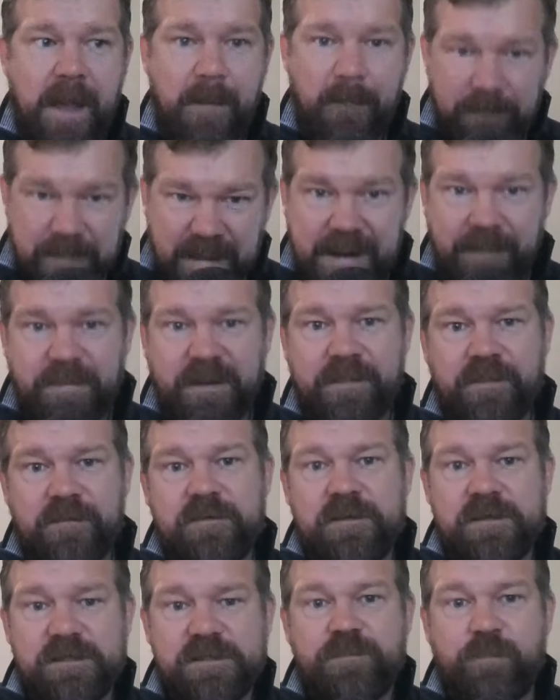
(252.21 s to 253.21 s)
Maybe
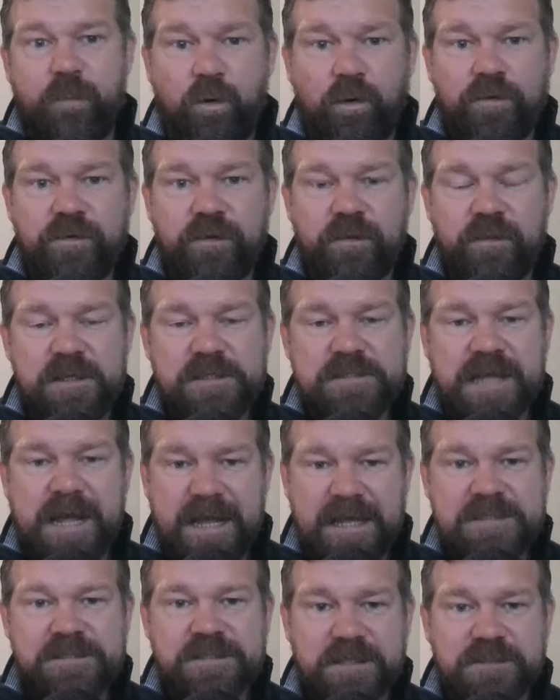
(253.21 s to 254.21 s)
there is more to this
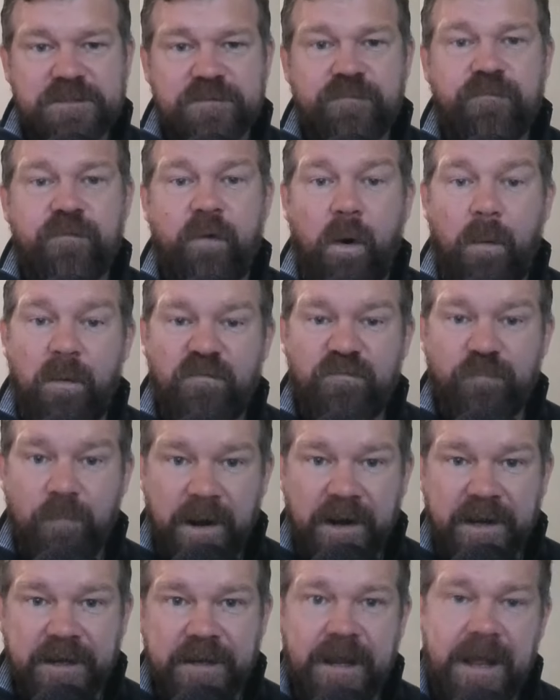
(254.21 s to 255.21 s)
as as a form of
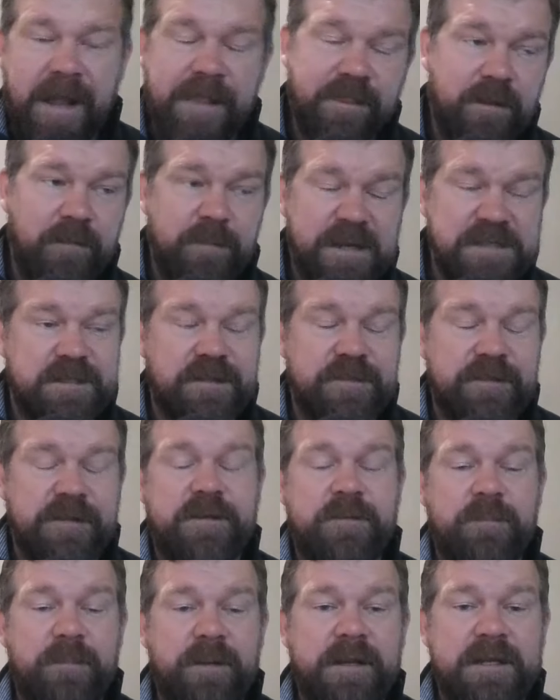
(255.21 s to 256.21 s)
money. And the amazing thing
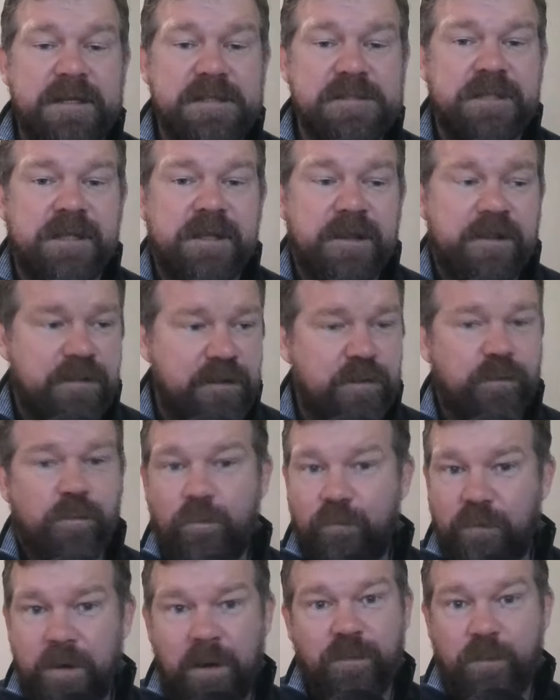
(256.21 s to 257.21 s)
to me is they're
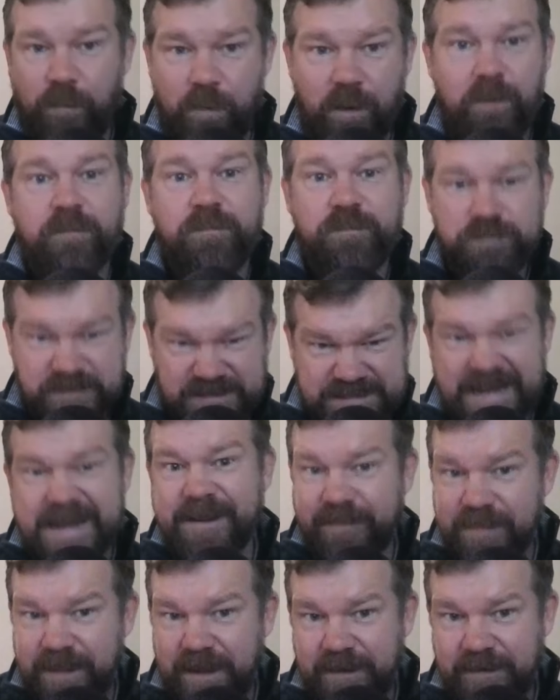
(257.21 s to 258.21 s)
going around the world
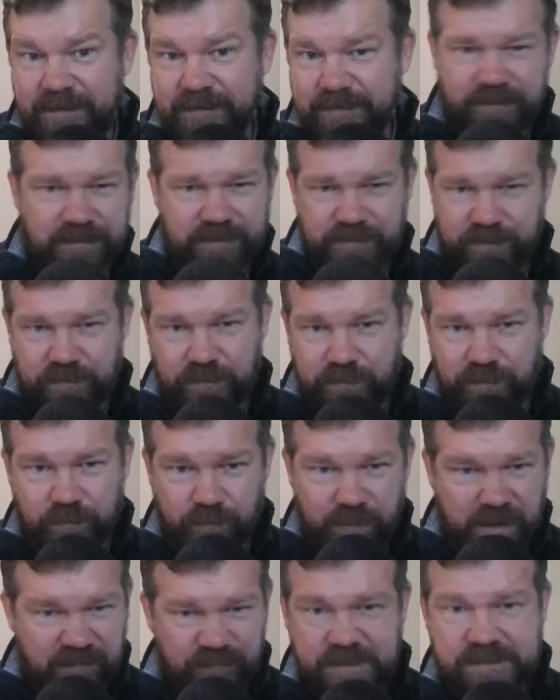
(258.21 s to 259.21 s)
saying that. You know, you, you
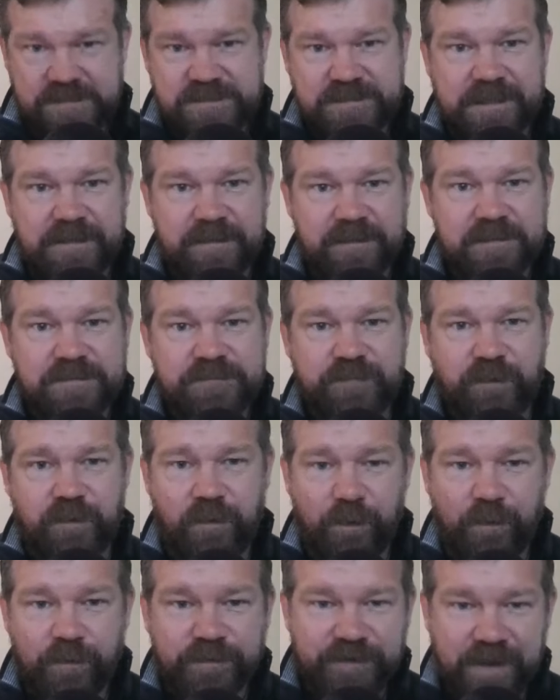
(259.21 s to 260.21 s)
know I've been saying this for
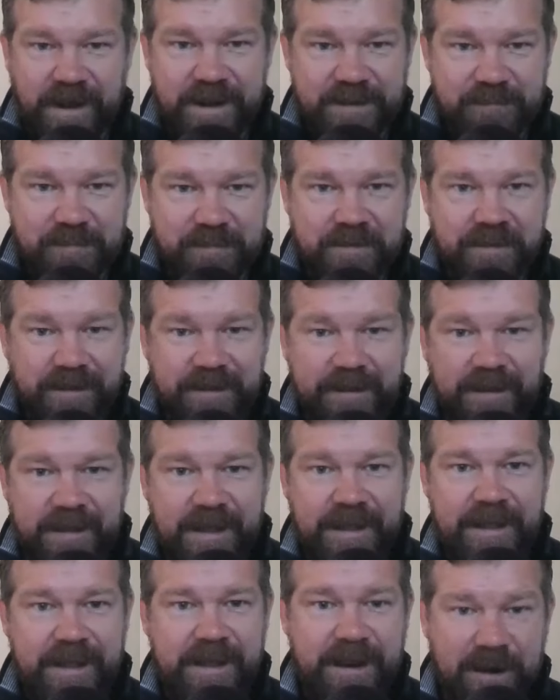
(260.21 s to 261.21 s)
a long yeah. time
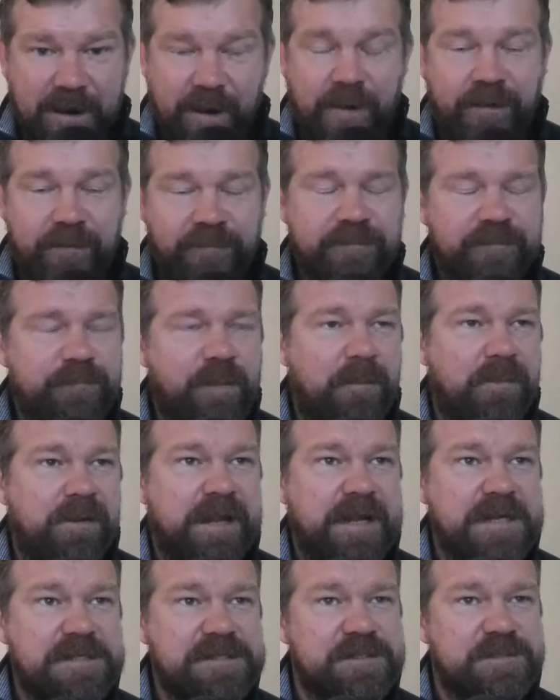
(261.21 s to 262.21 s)
uh, in our
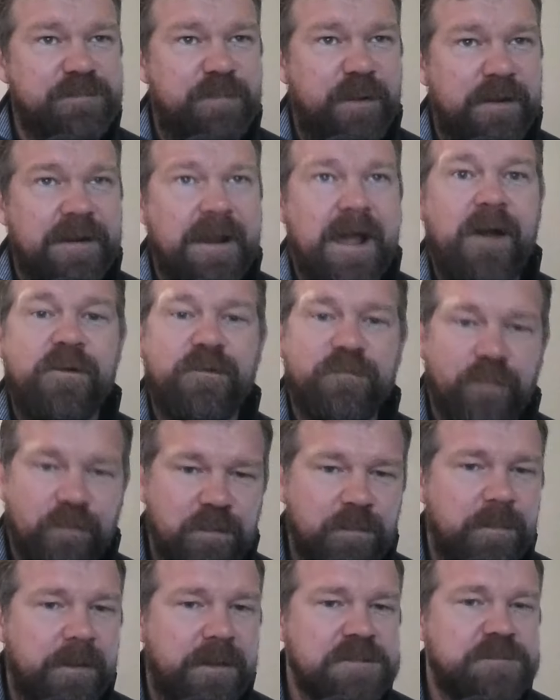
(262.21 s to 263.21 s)
publications, but now you've got
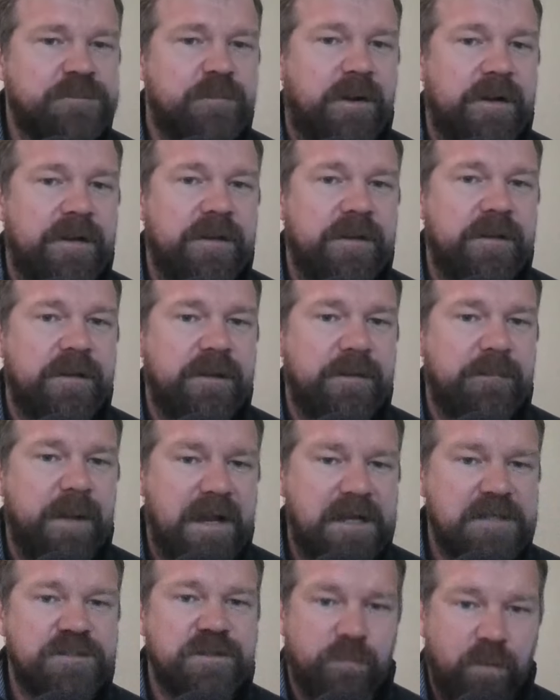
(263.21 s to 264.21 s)
the biggest money
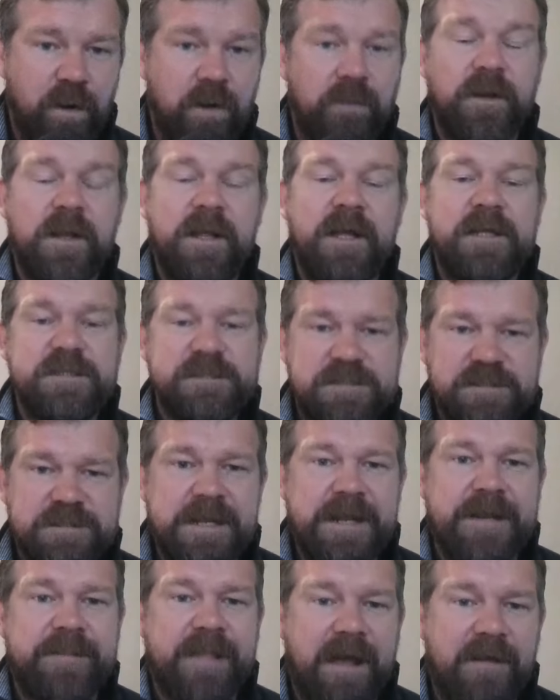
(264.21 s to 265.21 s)
manager in the world
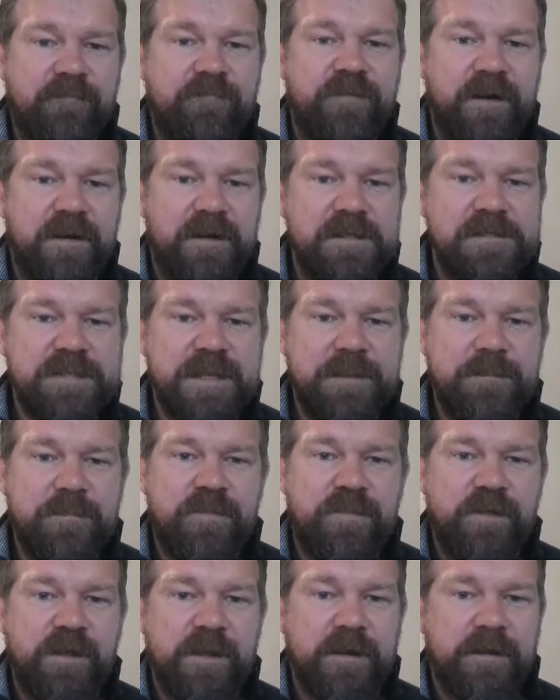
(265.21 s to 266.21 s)
saying that very same
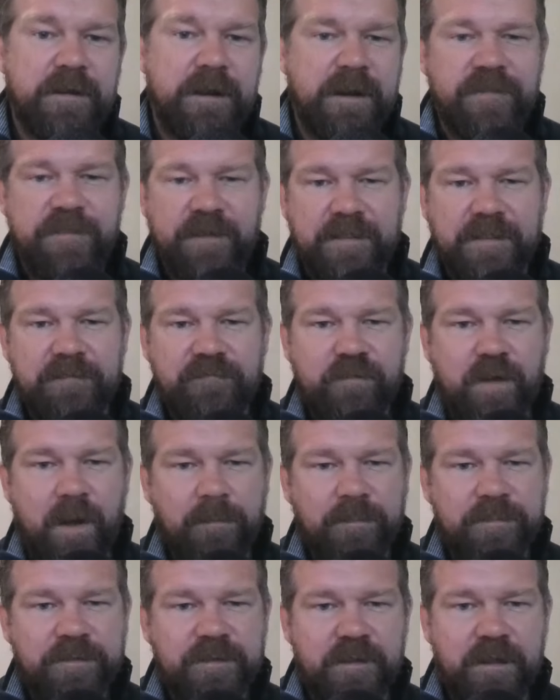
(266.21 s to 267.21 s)
thing. And I think they've
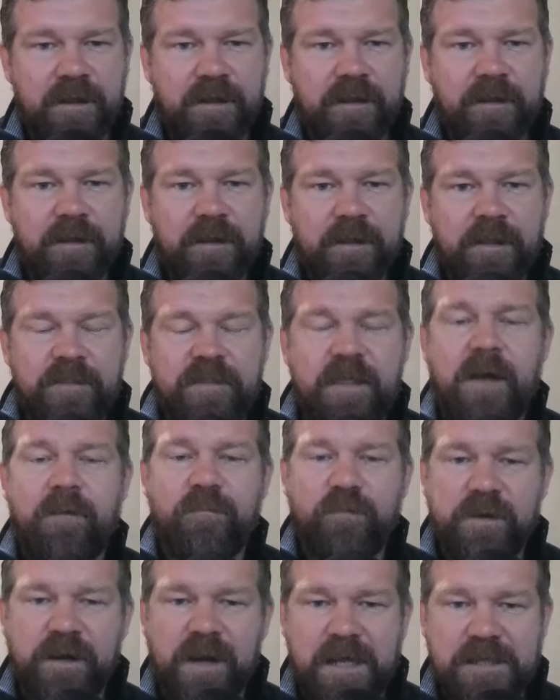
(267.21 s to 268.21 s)
come to that that
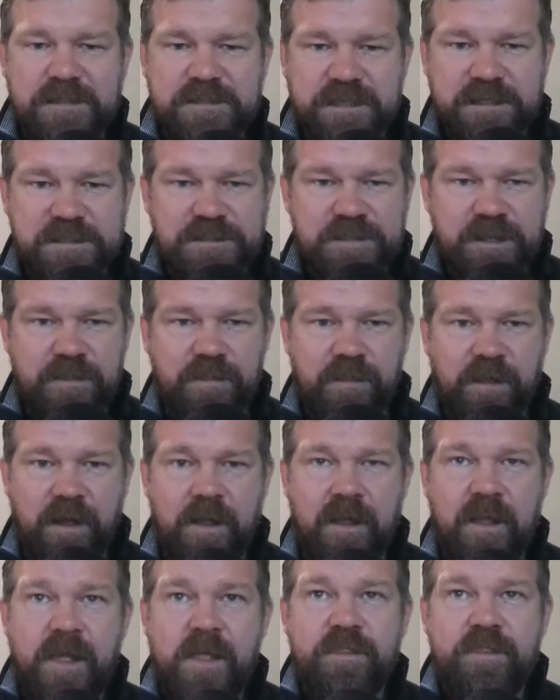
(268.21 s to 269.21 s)
realization that
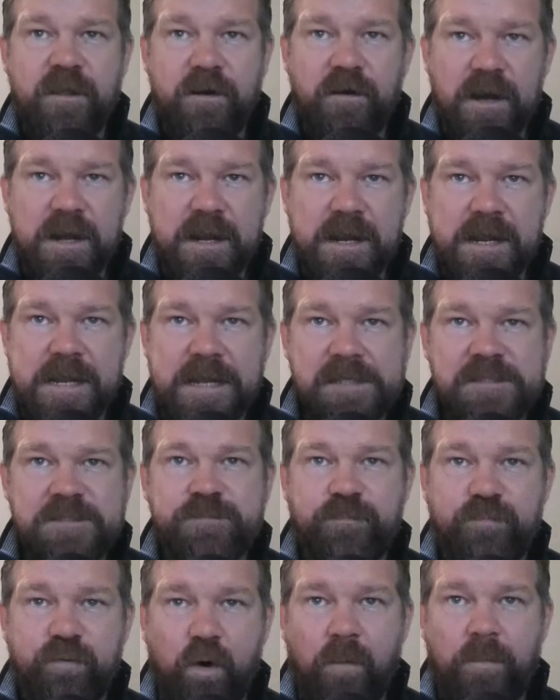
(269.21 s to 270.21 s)
there is
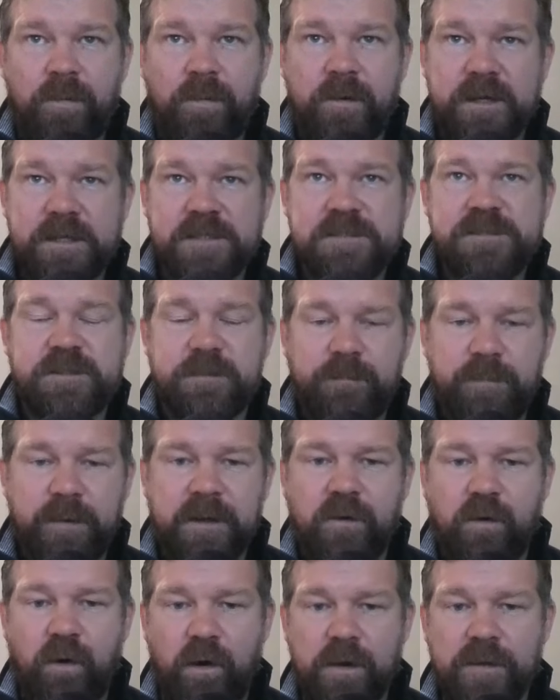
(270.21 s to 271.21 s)
properties to
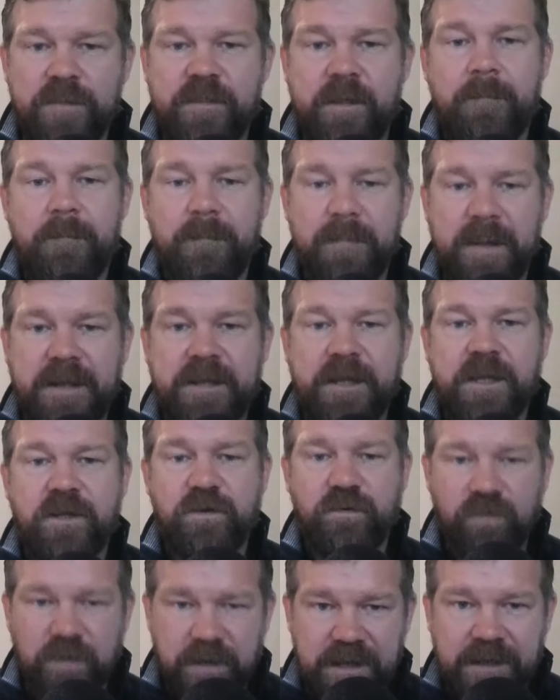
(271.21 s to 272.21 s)
Bitcoin that make it
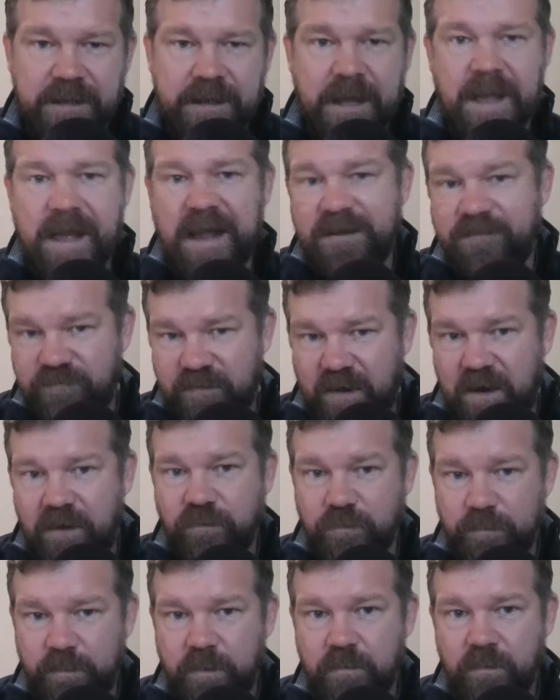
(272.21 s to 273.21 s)
unique and
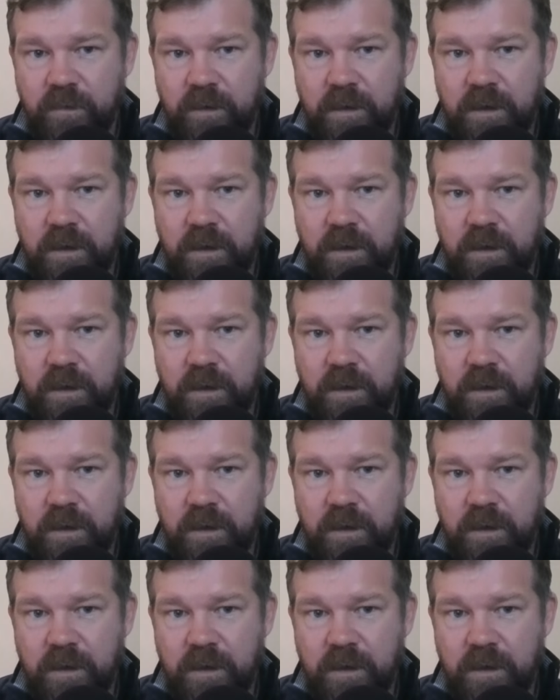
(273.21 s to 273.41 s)
valuable.